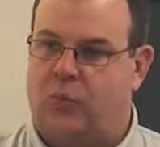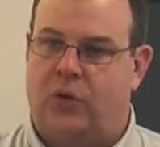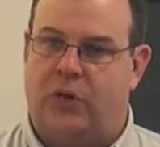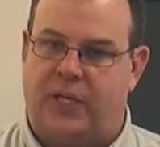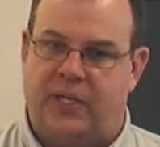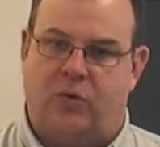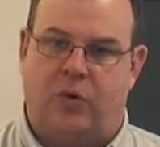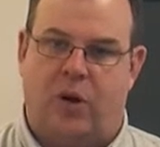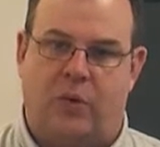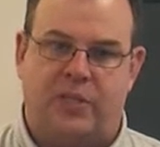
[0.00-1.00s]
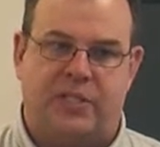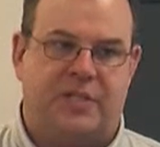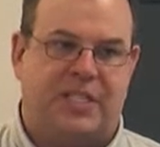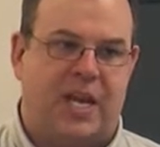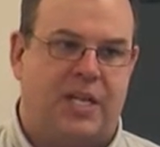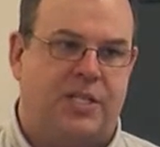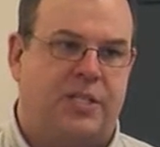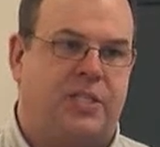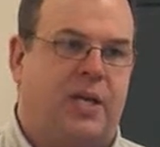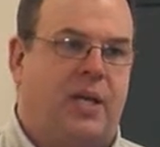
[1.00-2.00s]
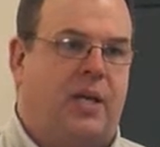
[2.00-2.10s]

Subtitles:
we're looking to grow in some stages.